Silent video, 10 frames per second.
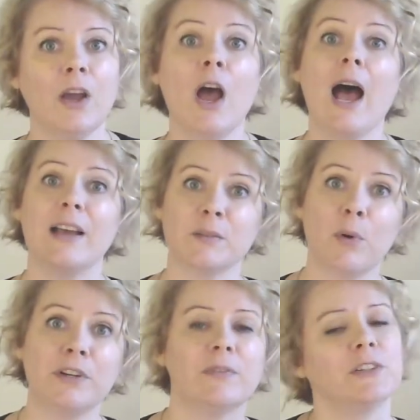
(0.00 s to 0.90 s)
As a
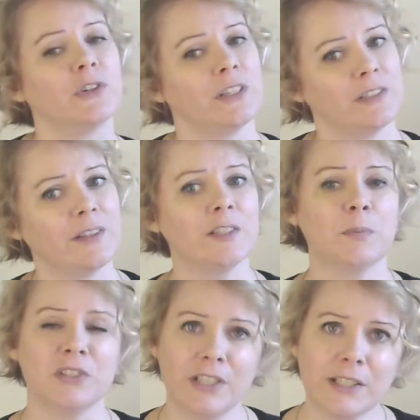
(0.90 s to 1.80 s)
point of interest, this
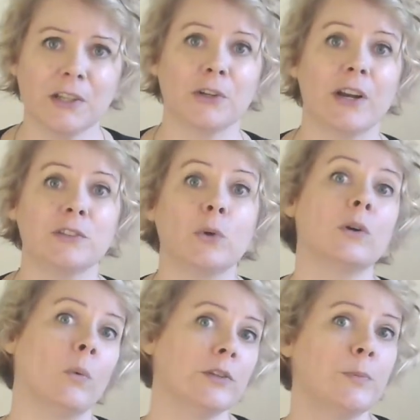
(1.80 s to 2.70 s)
particular
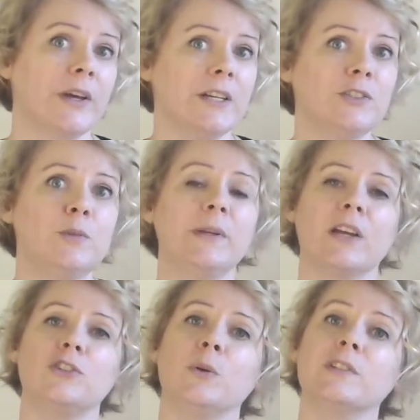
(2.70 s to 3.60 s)
escort was punished
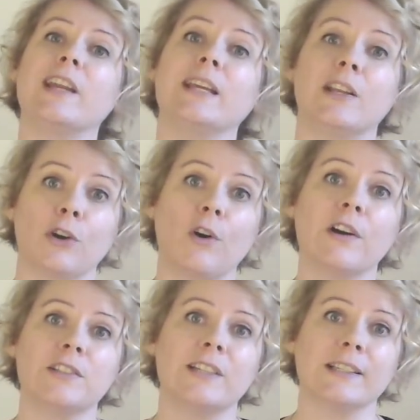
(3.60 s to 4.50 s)
because she was taken
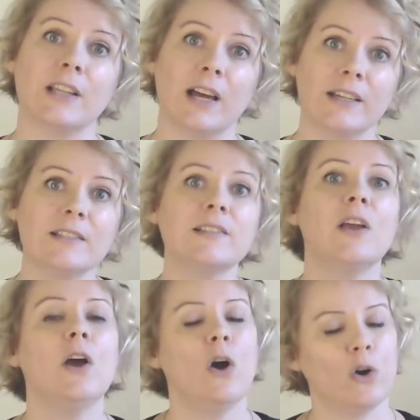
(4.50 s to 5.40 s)
across state lines
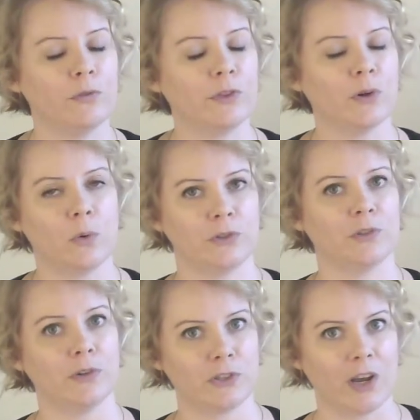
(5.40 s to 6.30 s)
over the course of
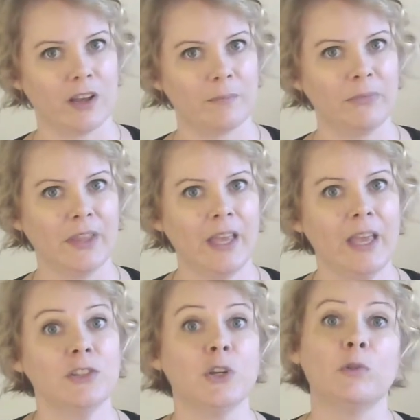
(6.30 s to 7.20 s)
her job.
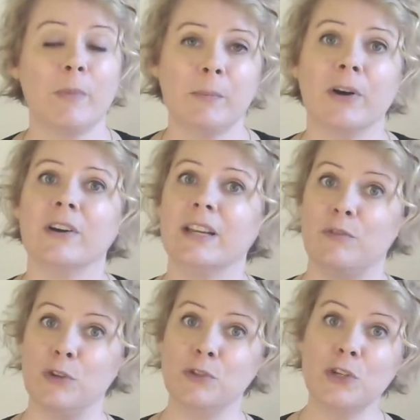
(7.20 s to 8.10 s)
So remember, if
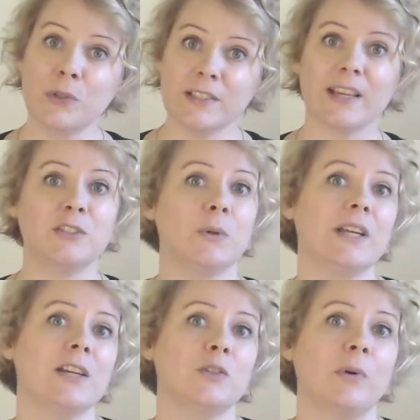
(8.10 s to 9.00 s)
you do decide to
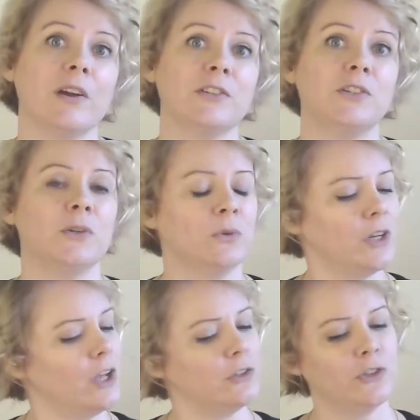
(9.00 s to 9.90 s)
engage a prostitute,
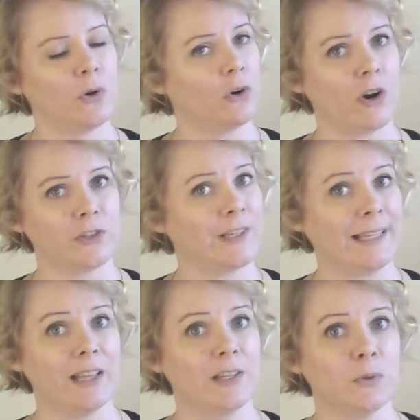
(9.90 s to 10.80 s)
don't cross state
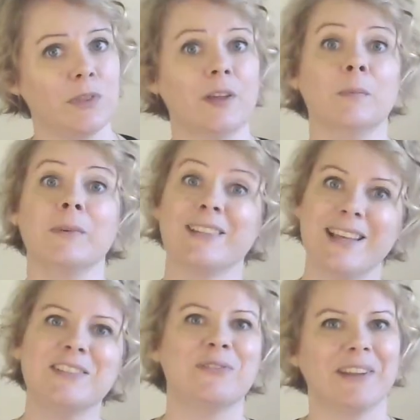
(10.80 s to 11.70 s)
lines with them because
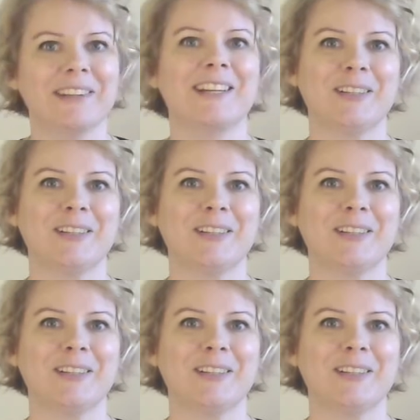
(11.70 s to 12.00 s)
that's a felony.